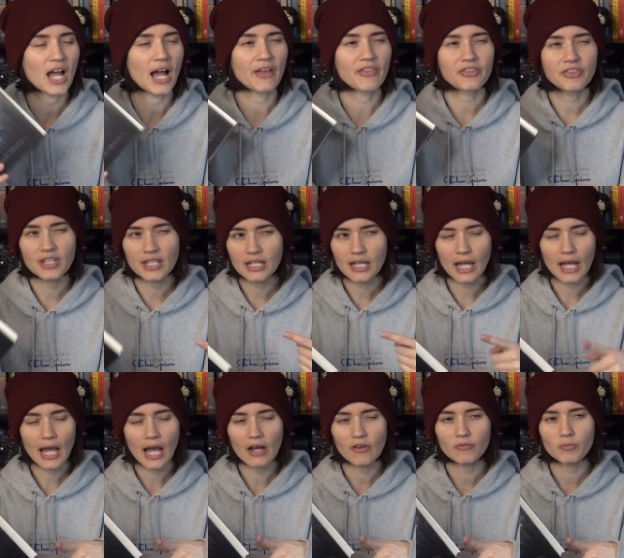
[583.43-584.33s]
I think I
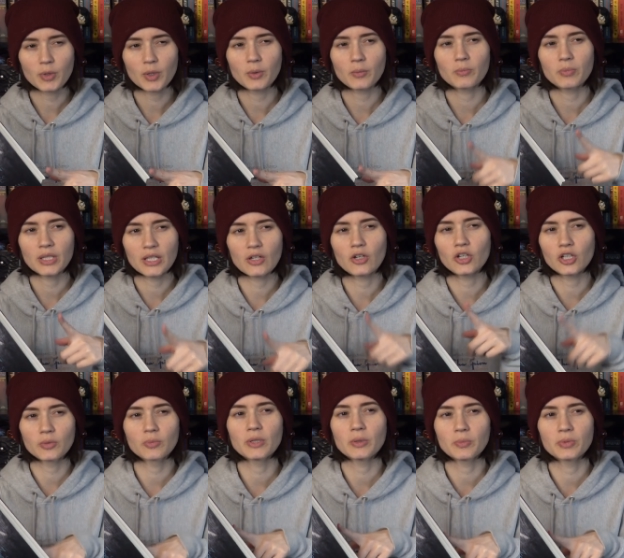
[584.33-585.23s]
have
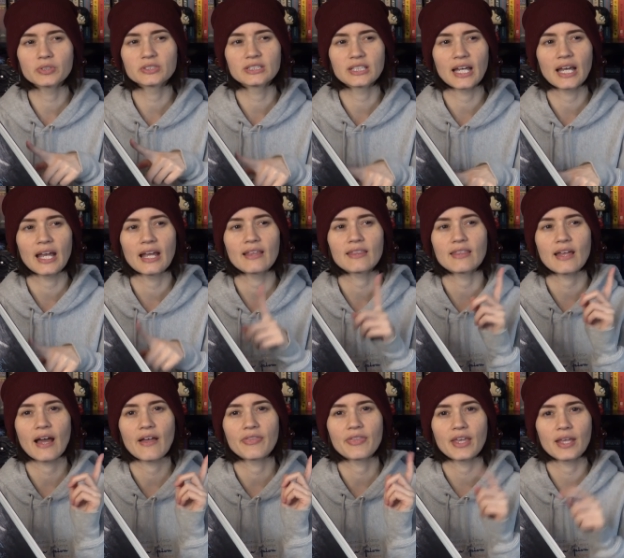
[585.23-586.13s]
heard people say
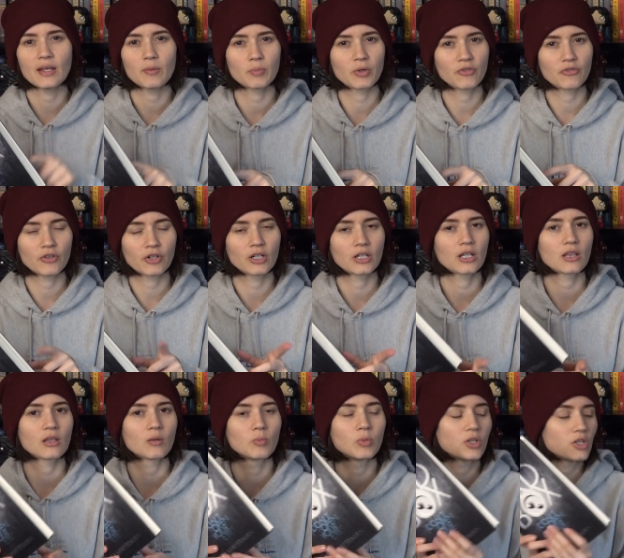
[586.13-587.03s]
that they preferred
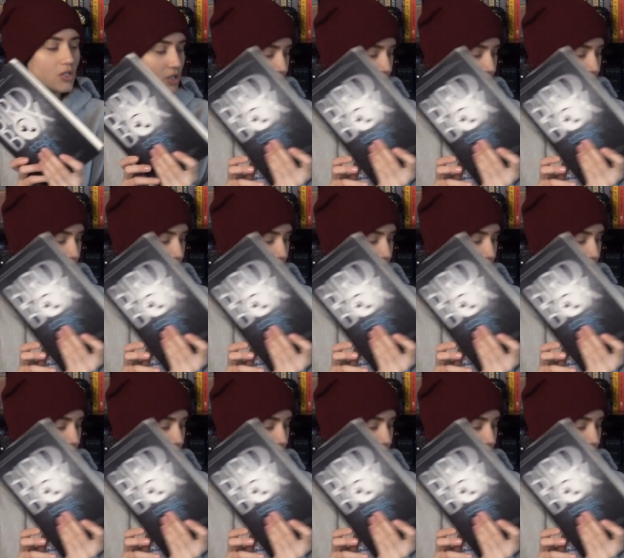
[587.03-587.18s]
the book